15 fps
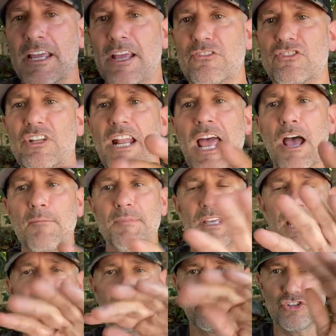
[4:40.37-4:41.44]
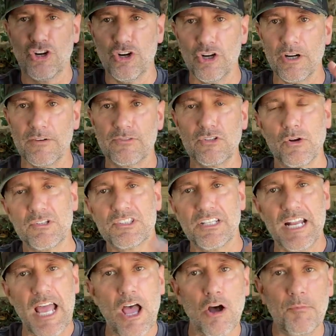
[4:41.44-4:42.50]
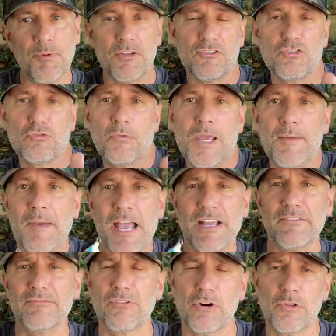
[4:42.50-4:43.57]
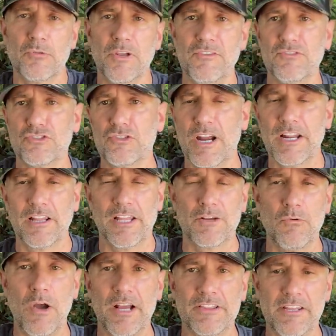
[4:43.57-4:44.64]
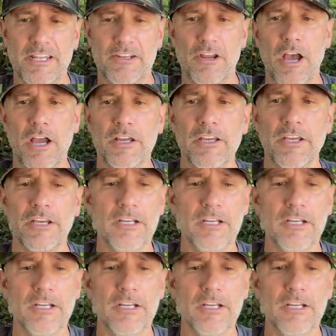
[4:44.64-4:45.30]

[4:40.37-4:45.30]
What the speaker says: It's gonna help, and it's curved, so it's gonna help it sway back and forth if you're trying to like walk that dog.